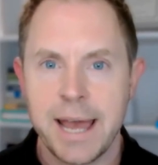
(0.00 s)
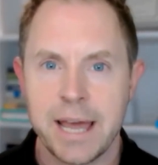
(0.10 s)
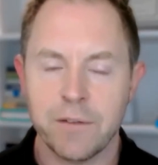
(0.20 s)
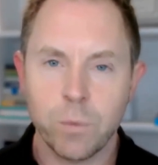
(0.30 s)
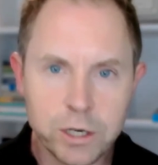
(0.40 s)

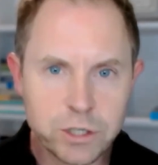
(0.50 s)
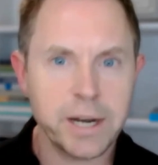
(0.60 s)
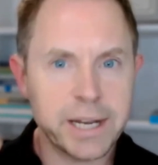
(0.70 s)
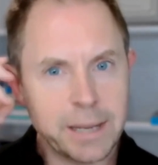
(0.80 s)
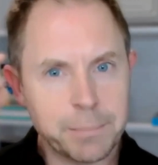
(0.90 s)
And if we're
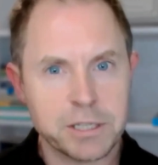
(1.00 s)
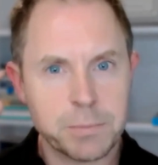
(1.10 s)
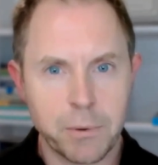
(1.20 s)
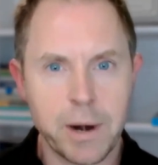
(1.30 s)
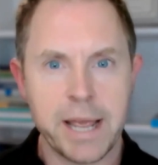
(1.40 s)
trying to keep this
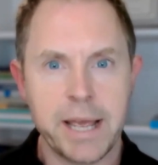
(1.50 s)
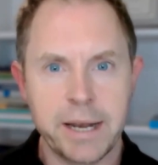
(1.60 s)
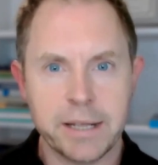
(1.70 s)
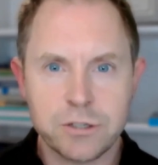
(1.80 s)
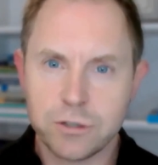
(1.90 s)

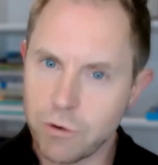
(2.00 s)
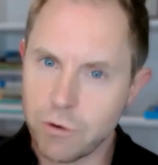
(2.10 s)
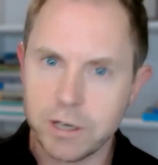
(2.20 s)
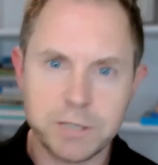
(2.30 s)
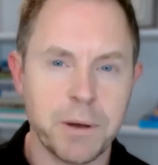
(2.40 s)
brain as
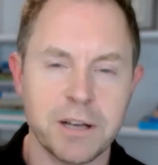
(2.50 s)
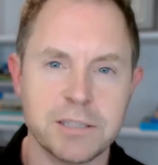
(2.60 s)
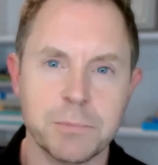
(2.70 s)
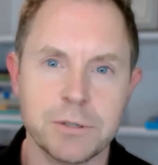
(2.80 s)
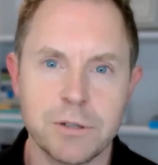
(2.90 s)
strong as
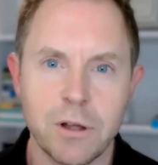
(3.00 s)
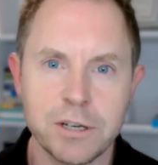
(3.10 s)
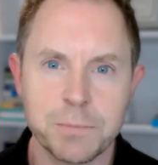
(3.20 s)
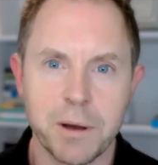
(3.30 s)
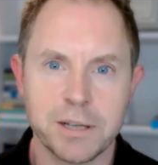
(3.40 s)
possible, as long
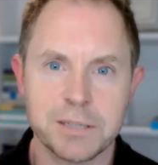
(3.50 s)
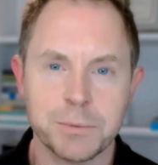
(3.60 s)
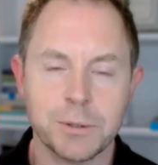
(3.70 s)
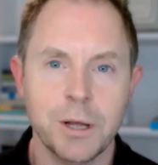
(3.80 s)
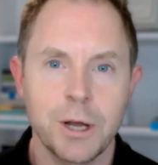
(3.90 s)
as
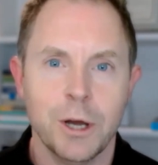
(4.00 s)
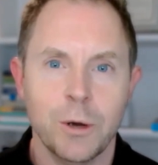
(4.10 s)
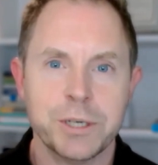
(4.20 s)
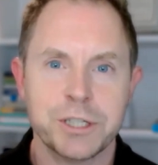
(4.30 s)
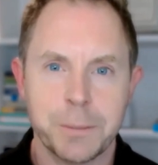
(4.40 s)
possible,
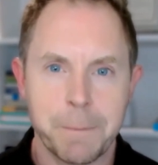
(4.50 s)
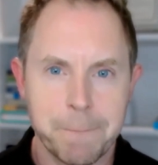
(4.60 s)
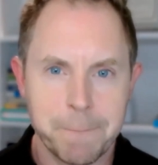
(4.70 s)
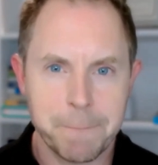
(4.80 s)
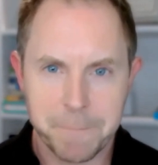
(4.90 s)
we
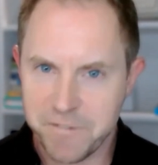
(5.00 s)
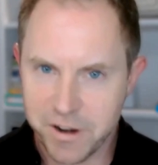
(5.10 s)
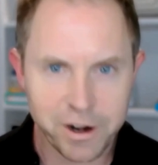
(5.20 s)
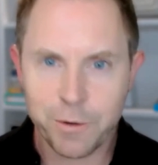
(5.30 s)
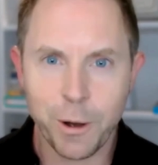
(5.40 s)
should
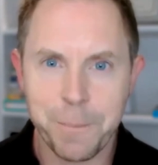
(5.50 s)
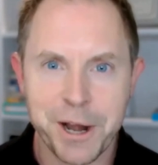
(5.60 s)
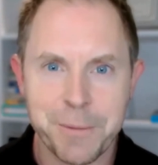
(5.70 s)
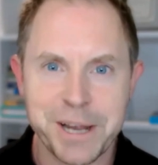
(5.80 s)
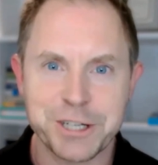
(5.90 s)
very well
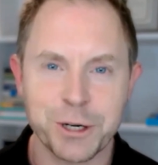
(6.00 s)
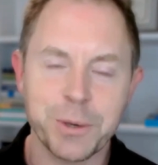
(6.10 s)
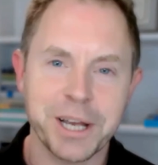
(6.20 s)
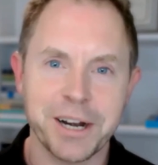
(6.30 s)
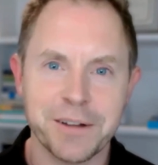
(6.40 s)
better make sure
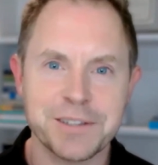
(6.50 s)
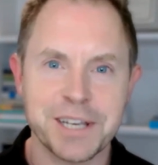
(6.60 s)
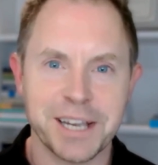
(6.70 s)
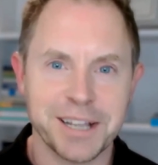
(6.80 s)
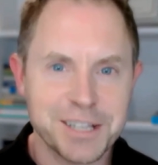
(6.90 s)
we're getting enough
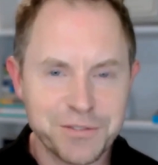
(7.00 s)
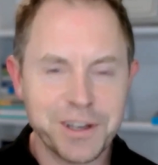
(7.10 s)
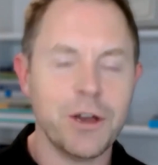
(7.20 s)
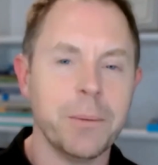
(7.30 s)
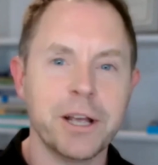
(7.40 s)
zinc. In this
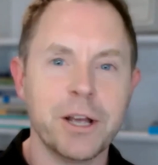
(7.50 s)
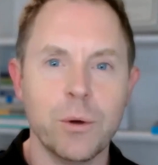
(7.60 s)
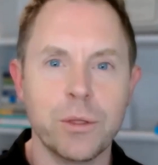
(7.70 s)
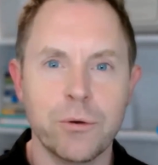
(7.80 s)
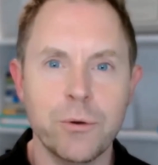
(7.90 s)
video, I'm going to
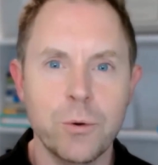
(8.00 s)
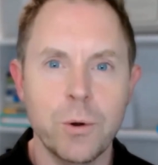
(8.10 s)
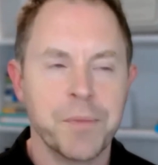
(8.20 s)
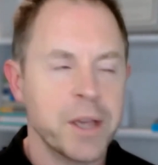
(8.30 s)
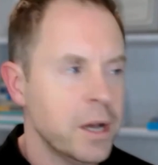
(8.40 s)
go
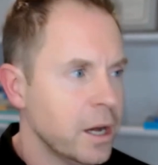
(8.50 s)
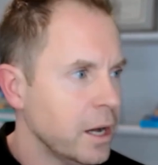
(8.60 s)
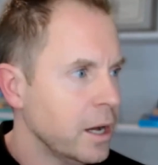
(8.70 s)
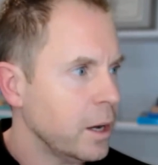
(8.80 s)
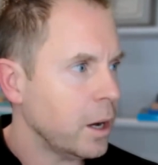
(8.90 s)
through
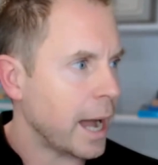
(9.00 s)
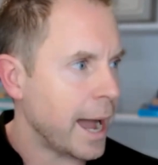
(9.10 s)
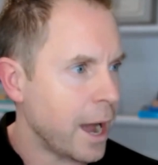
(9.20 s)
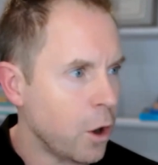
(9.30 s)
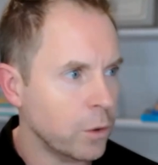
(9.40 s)
uh,
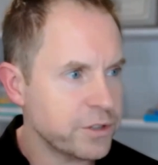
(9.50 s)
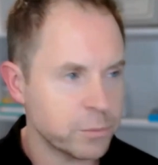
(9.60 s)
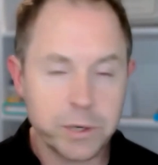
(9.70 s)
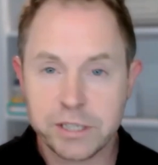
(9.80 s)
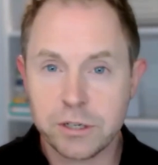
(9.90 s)
how
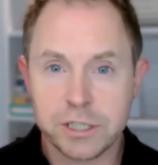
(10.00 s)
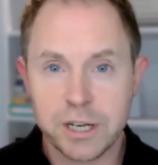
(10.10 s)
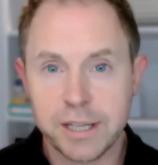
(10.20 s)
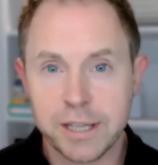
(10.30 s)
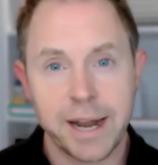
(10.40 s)
some research
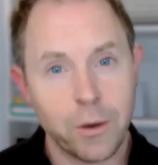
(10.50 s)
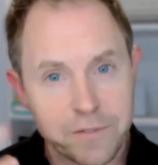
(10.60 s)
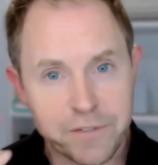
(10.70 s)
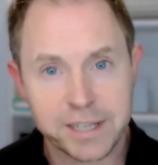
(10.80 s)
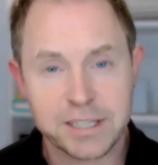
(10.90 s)
on that, how it
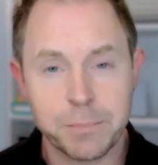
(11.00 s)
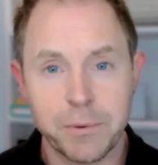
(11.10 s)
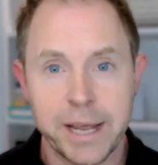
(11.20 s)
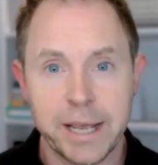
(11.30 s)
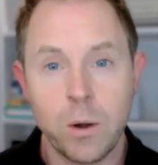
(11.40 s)
affects the
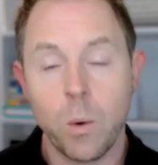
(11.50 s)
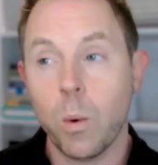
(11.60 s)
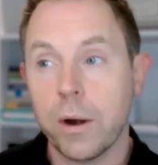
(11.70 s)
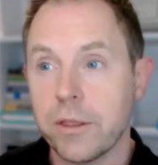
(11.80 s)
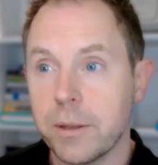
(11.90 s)
brain,
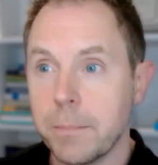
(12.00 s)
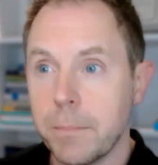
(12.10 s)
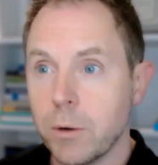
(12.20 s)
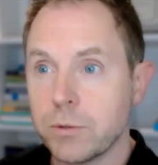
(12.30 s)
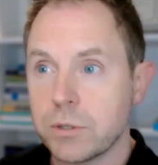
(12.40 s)
what are the
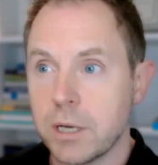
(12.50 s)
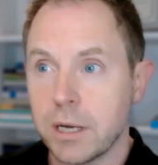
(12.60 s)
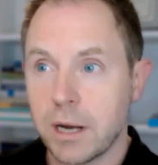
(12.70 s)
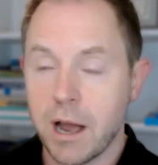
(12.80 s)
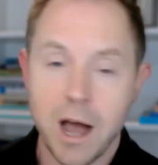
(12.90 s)
most
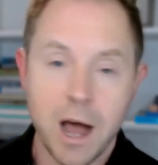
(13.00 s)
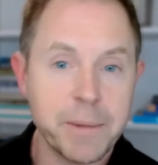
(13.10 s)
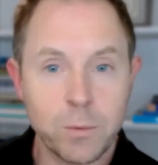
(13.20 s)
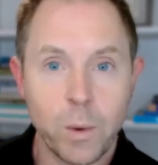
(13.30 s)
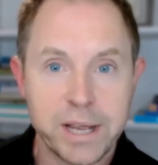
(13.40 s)
uh,
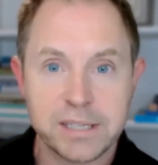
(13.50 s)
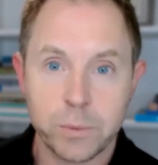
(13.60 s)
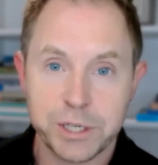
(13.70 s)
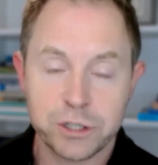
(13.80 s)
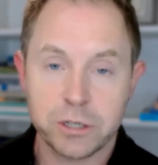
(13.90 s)
common ways that
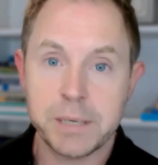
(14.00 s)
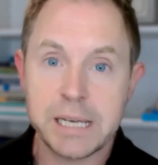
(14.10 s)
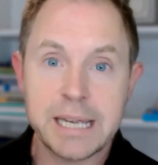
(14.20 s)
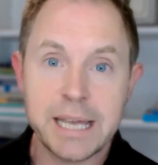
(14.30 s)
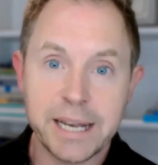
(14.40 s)
we should be
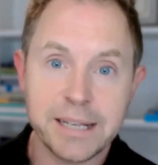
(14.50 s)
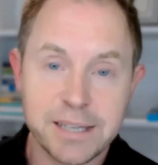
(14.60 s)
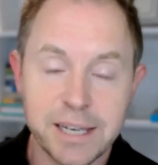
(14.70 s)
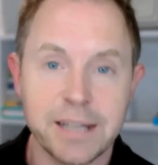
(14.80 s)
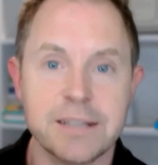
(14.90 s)
getting
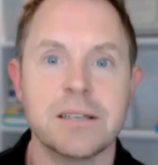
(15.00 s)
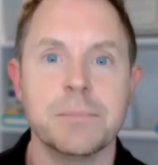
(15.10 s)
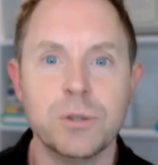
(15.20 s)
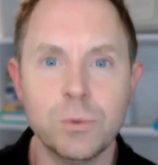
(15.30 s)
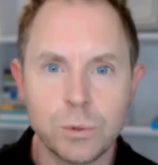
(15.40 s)
zinc, and
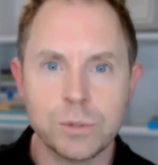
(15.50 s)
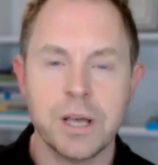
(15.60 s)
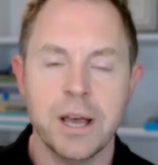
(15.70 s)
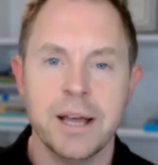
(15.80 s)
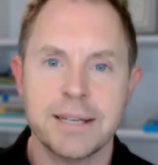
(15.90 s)
some tools
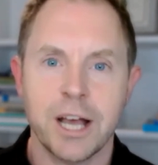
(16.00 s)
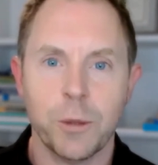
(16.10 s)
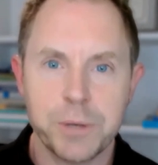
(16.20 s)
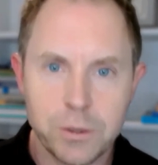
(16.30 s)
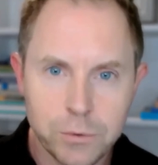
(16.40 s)
to
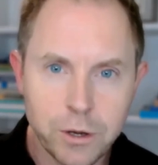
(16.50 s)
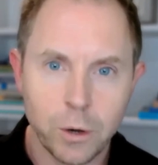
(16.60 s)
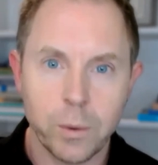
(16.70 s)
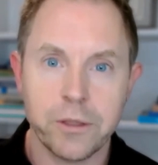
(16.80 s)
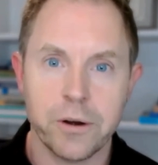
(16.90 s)
help you
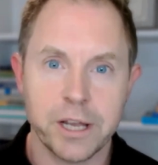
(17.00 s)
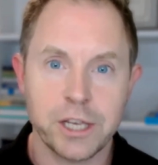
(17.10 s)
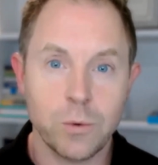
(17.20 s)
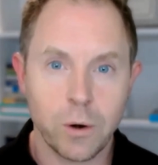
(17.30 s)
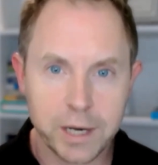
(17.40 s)
know whether or
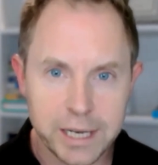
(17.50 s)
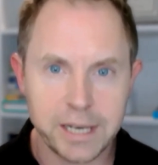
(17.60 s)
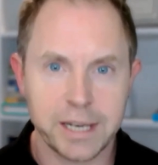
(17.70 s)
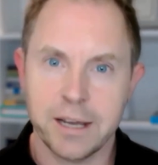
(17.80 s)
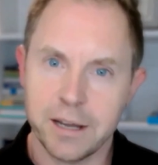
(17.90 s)
not you are
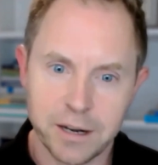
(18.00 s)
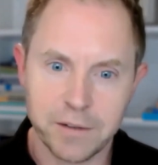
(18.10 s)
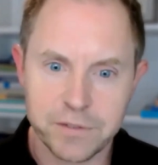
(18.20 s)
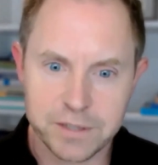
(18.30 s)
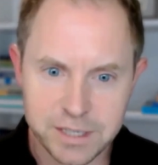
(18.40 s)
getting
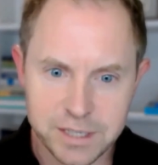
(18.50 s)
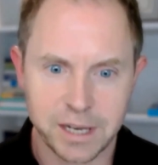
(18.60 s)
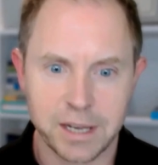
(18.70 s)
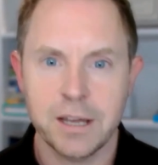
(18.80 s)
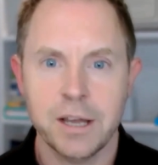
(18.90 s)
enough
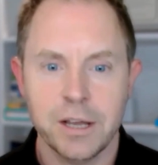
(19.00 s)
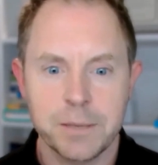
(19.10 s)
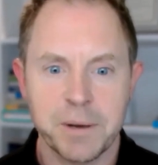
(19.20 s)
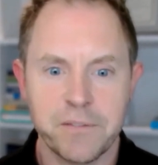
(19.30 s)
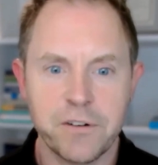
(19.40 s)
zinc.
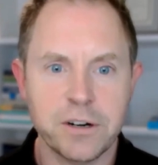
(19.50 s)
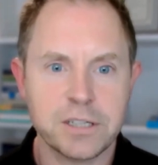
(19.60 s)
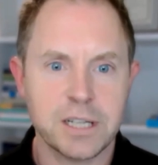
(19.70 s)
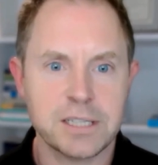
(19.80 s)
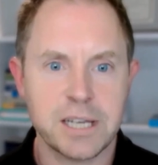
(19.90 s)
But
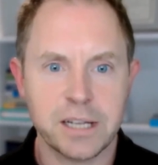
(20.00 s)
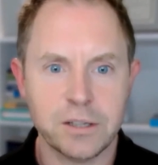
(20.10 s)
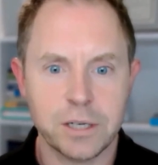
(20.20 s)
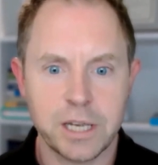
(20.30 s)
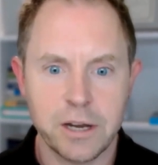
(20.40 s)
first, let's take a
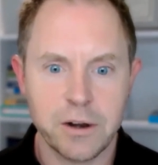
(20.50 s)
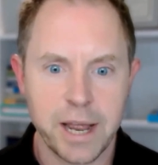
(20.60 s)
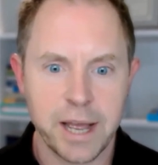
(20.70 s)
look here